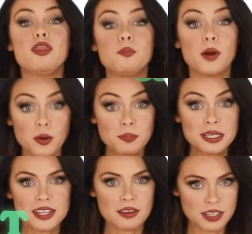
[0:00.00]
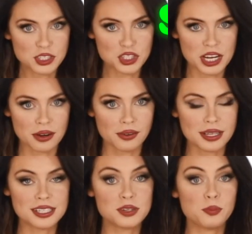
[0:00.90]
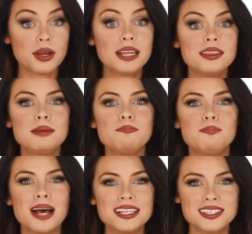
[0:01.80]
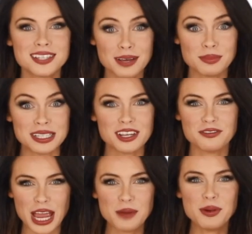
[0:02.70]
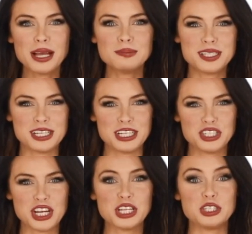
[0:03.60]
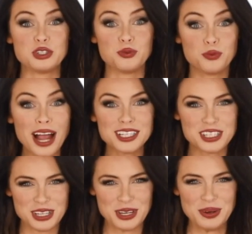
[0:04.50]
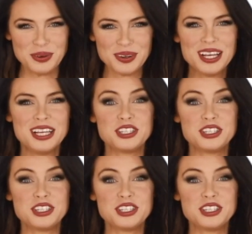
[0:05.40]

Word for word: The purpose of this channel is to bring the best segments of Abraham's teaching direct to you